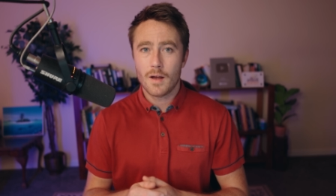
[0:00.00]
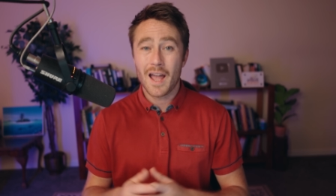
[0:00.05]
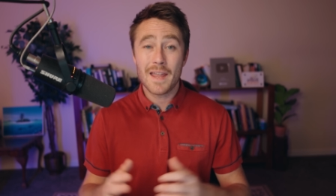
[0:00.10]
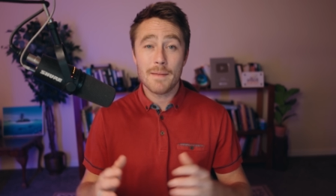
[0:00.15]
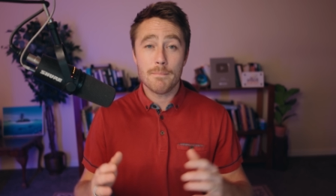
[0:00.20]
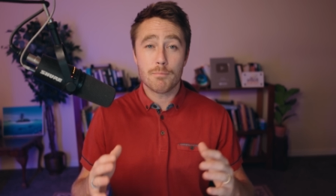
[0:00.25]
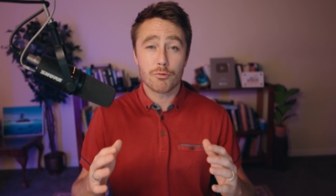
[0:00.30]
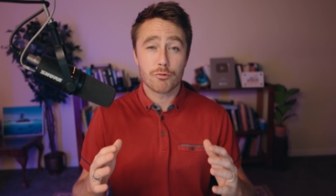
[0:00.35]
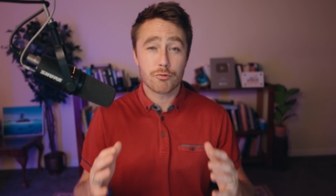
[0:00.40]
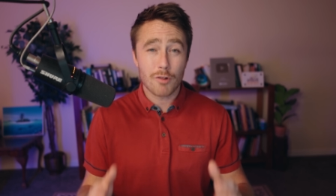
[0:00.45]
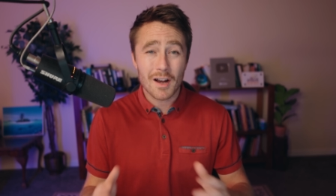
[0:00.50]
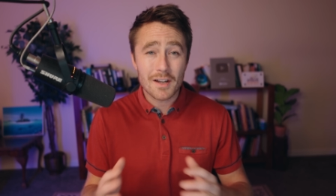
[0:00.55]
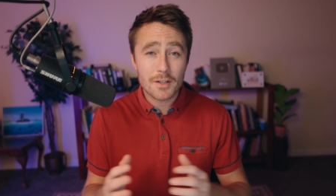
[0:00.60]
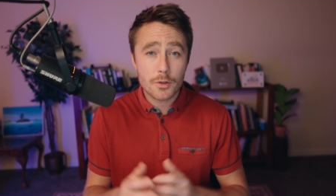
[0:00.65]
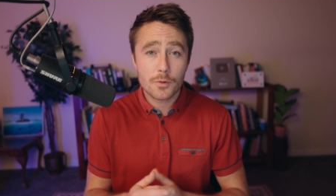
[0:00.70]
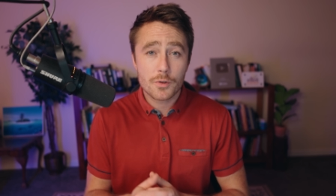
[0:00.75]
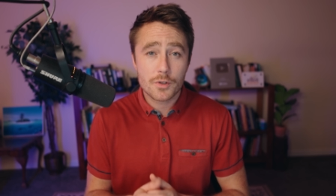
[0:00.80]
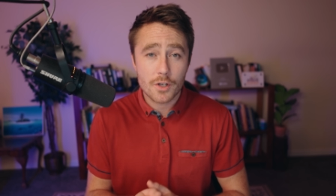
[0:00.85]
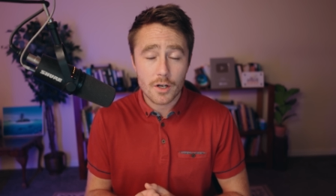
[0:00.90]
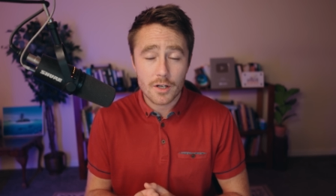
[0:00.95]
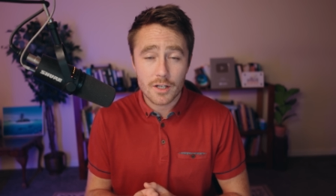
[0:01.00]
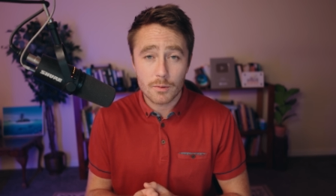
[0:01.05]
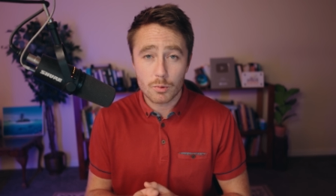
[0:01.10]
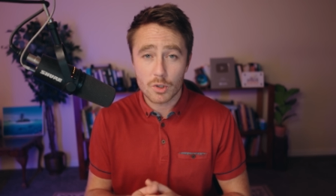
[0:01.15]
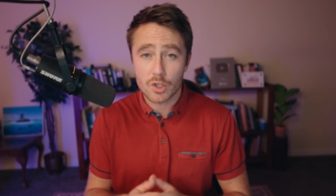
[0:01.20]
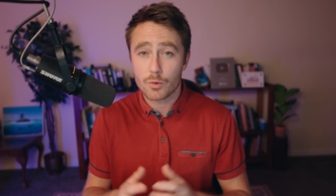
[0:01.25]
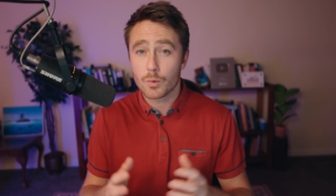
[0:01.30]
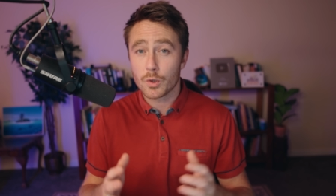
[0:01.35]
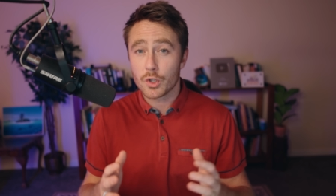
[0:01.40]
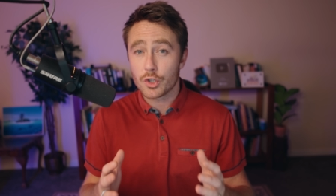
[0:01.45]
a brand new study
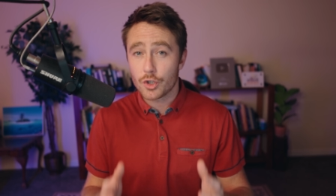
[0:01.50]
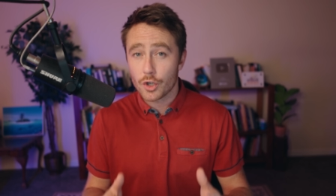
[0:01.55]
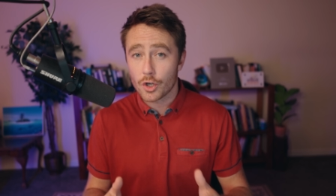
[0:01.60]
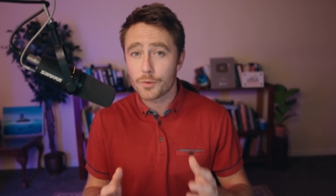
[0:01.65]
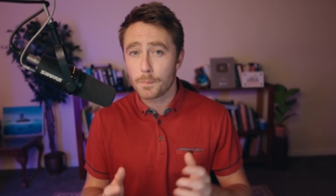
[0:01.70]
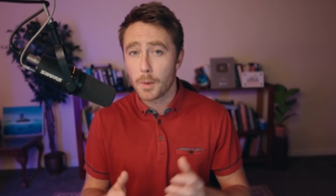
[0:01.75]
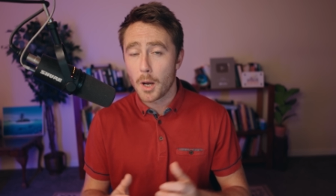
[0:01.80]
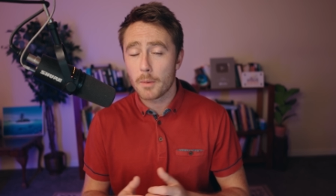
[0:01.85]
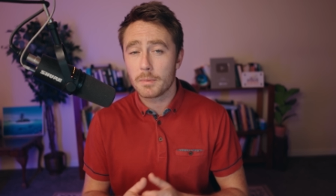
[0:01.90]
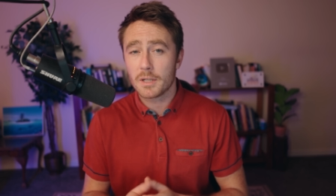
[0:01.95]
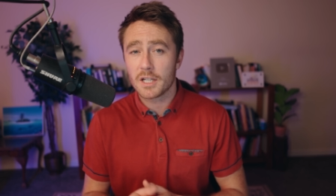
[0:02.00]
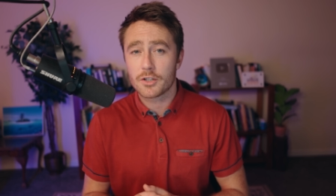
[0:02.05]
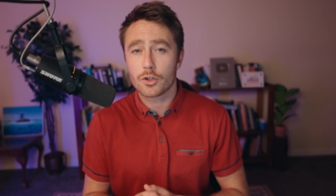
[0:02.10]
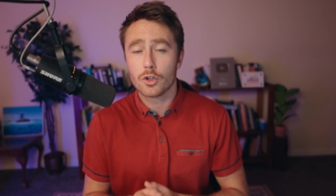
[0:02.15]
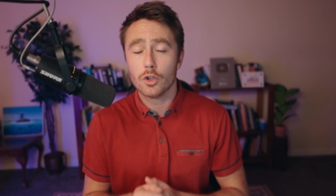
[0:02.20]
which was just published